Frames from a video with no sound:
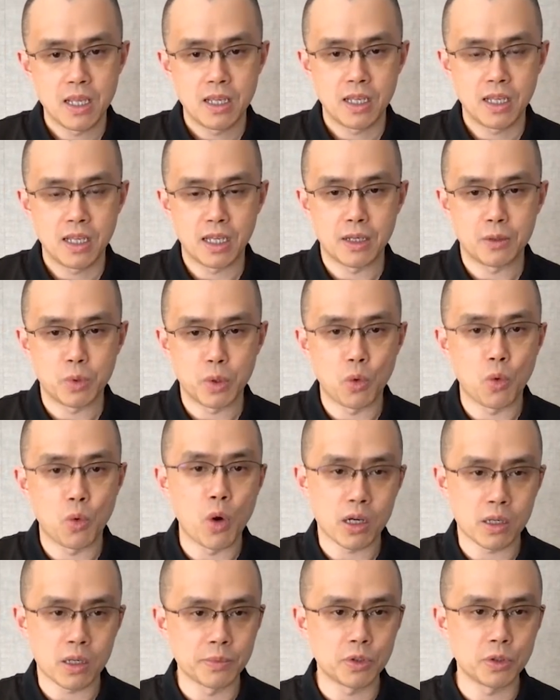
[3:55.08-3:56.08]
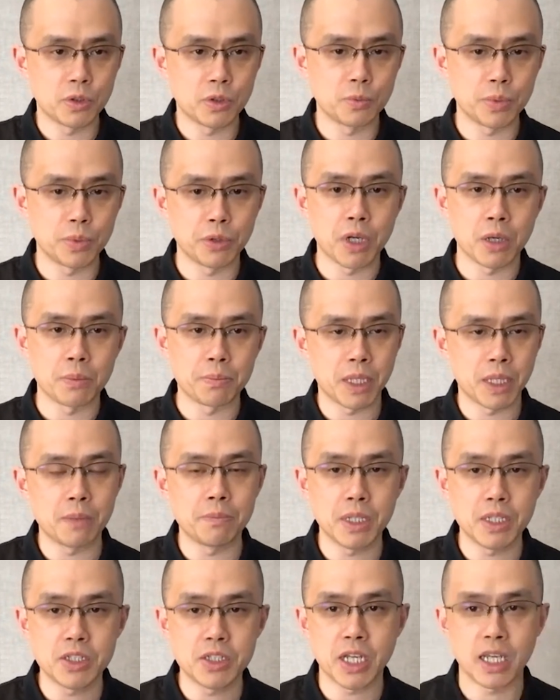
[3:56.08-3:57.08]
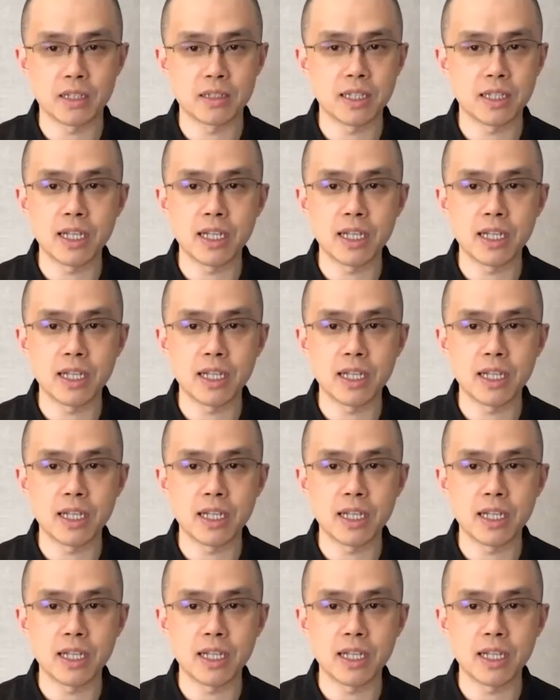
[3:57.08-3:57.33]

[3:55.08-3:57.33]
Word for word: we will welcome to build on BNB chain.